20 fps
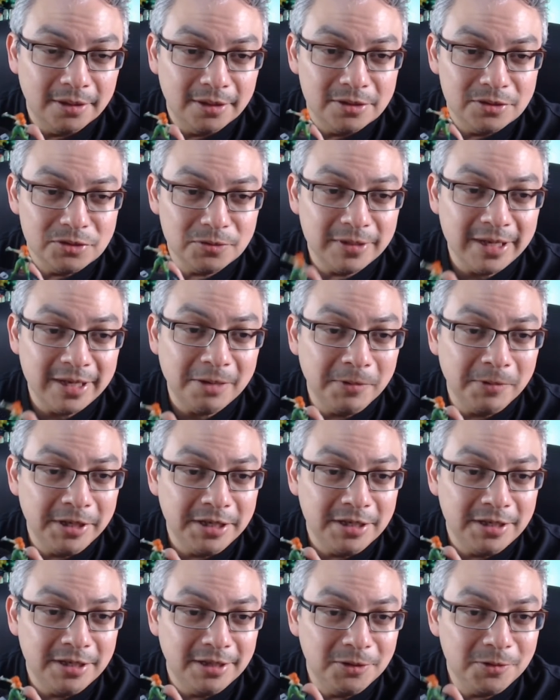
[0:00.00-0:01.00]
so that
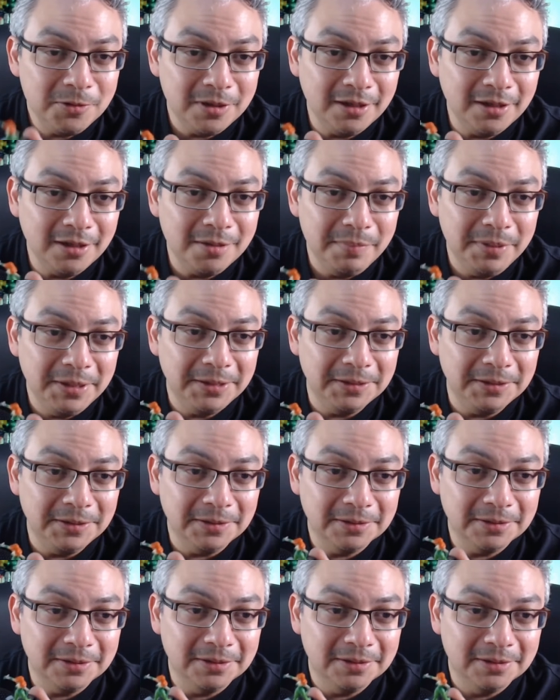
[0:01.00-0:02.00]
way you can compare